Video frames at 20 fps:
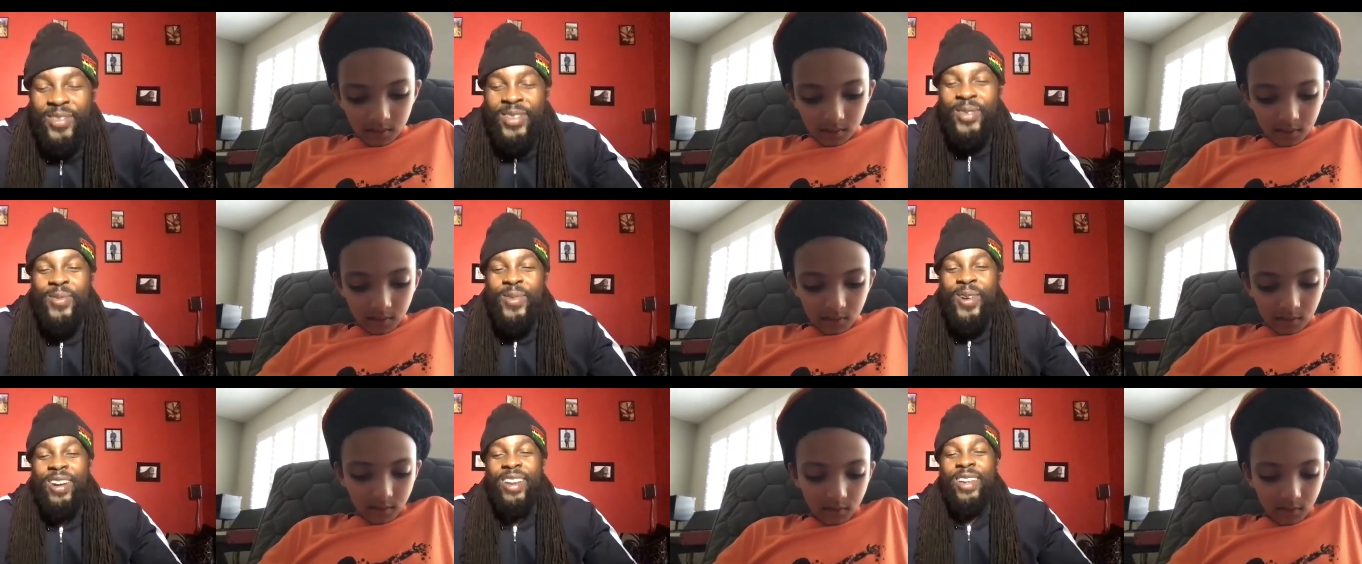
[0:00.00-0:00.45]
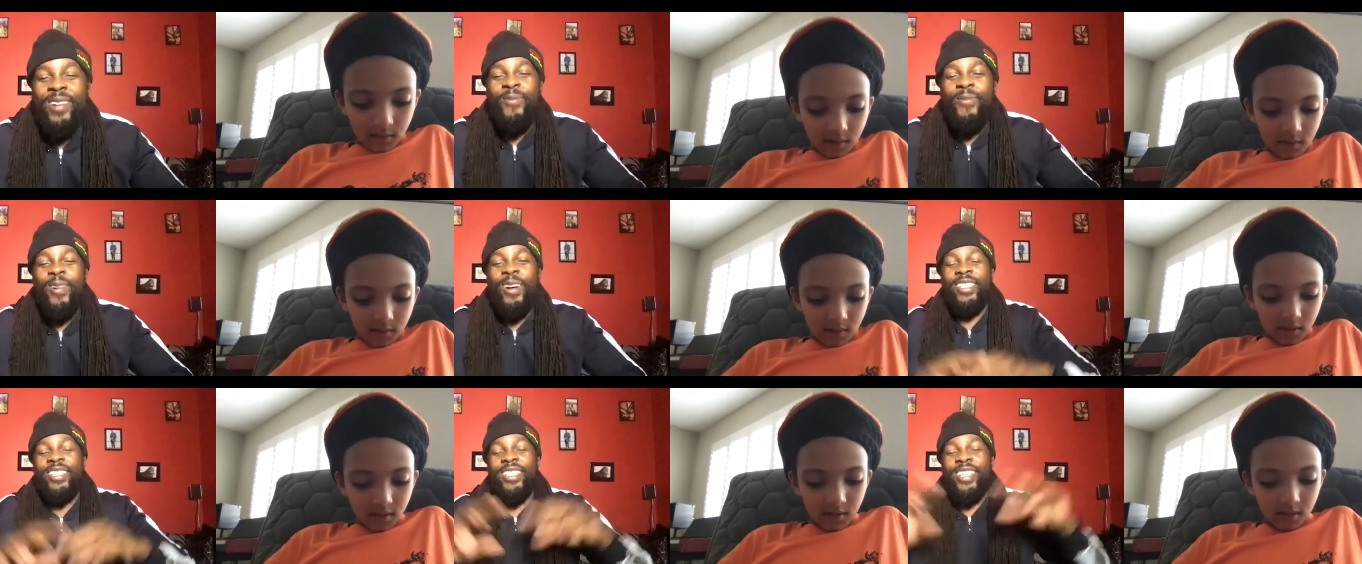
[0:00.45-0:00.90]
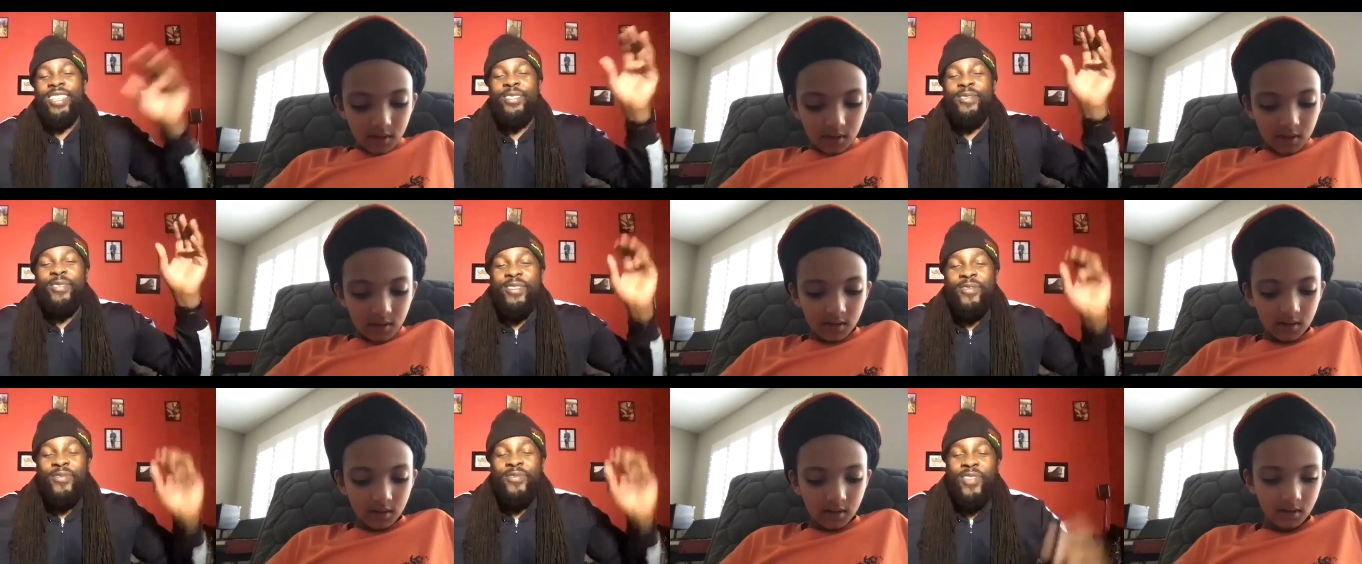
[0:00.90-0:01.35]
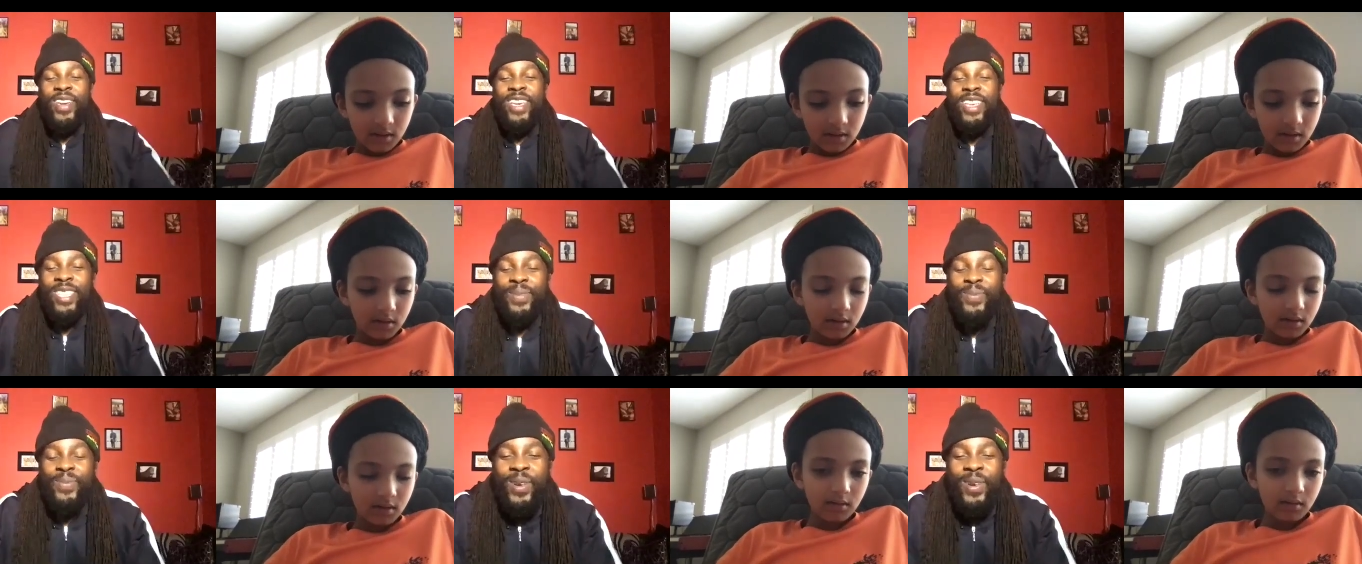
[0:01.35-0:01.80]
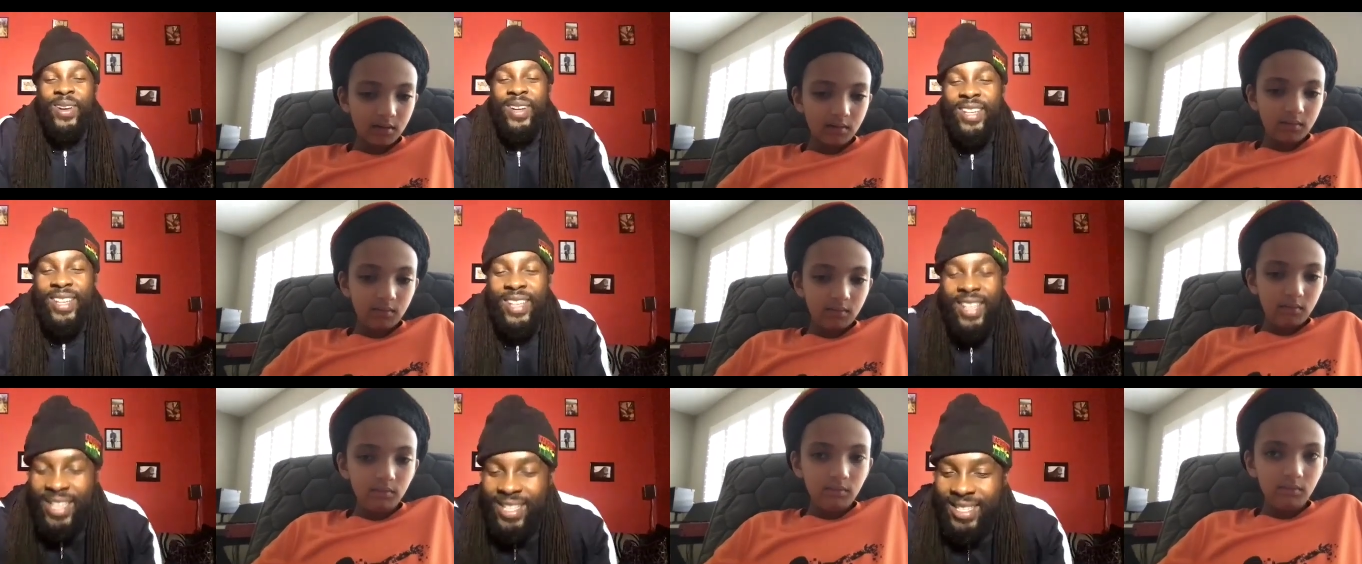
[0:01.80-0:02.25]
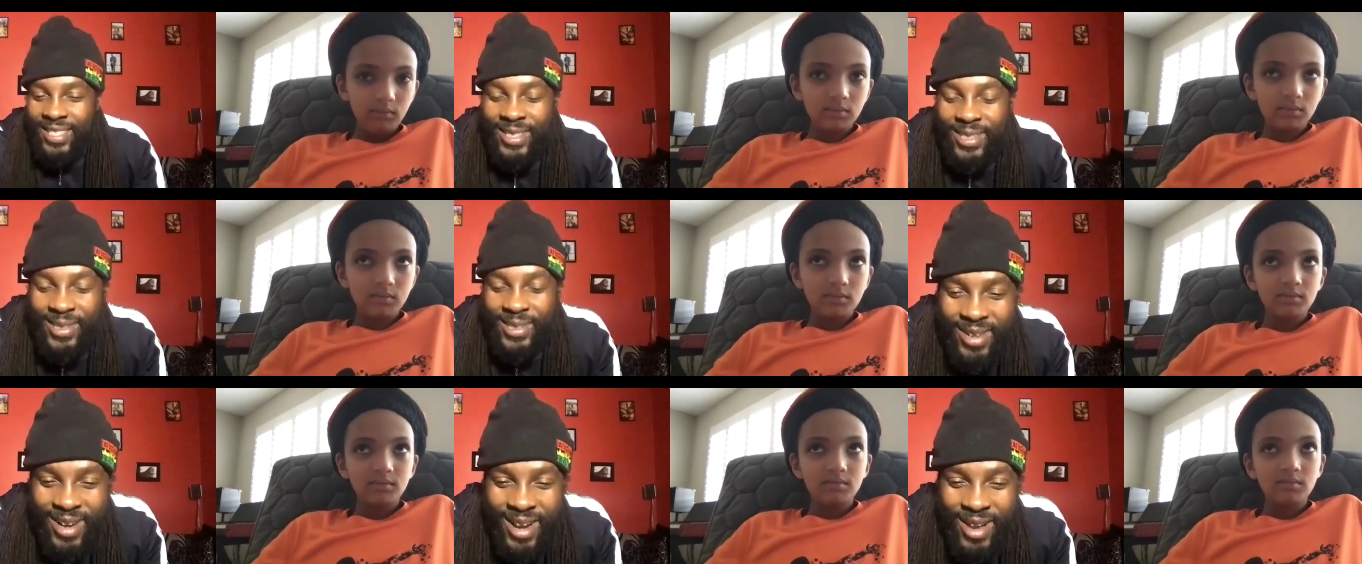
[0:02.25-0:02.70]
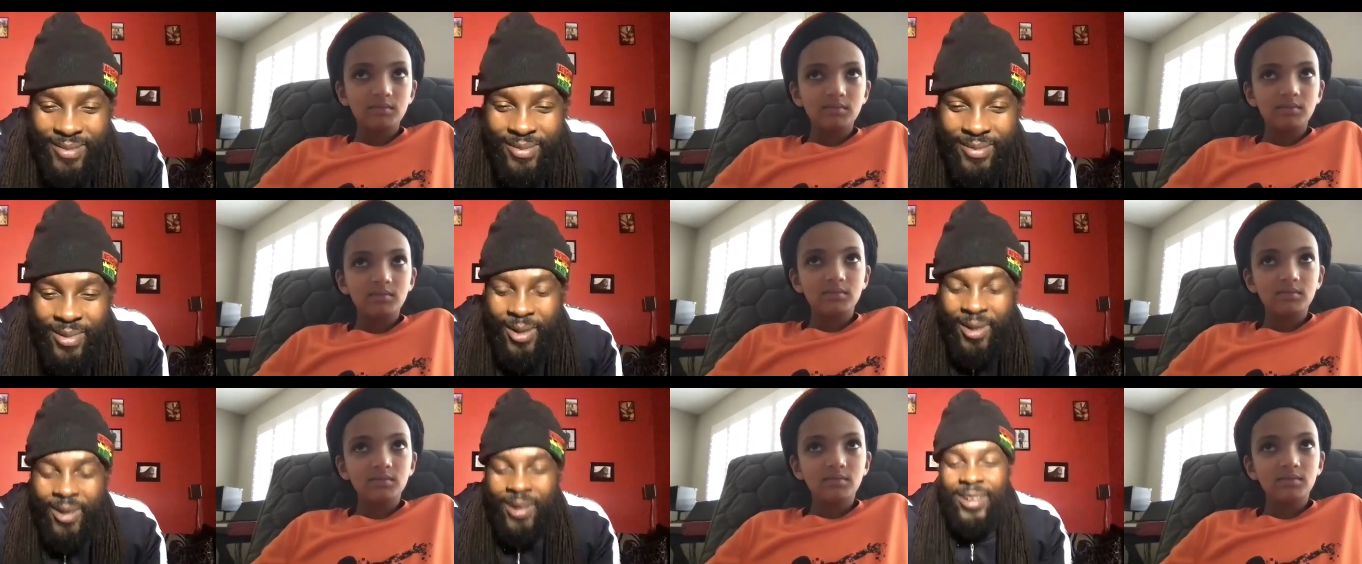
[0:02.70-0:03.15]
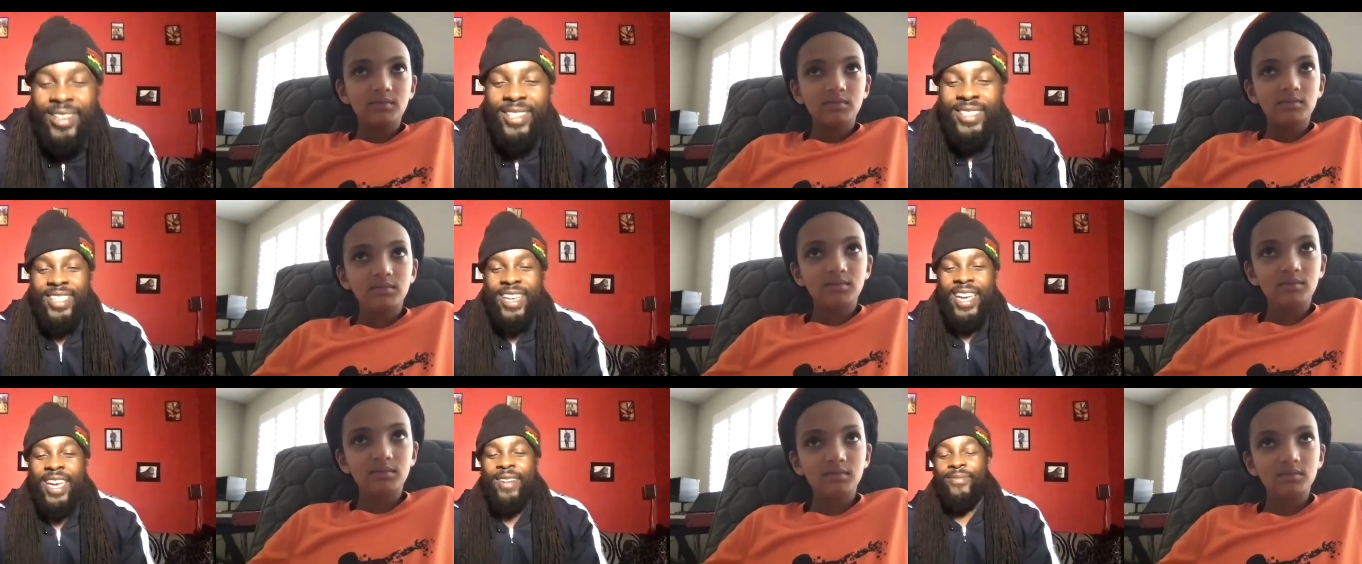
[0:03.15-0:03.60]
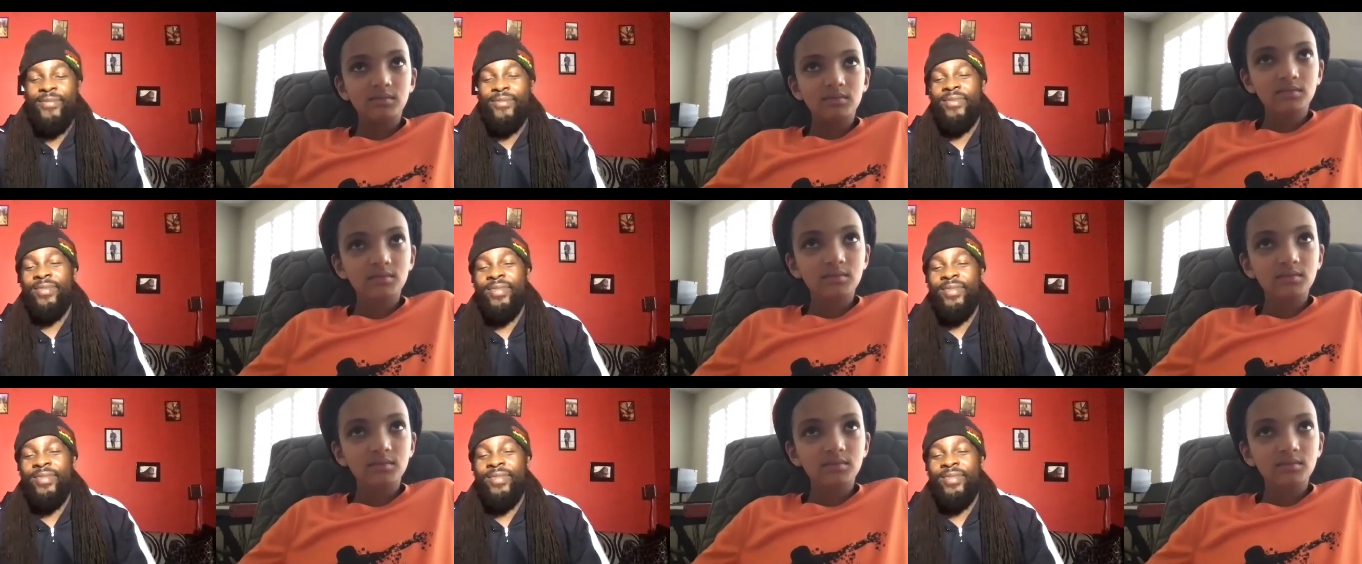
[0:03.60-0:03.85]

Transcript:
Speaker 1: the world and watching you on Facebook and Instagram all the time?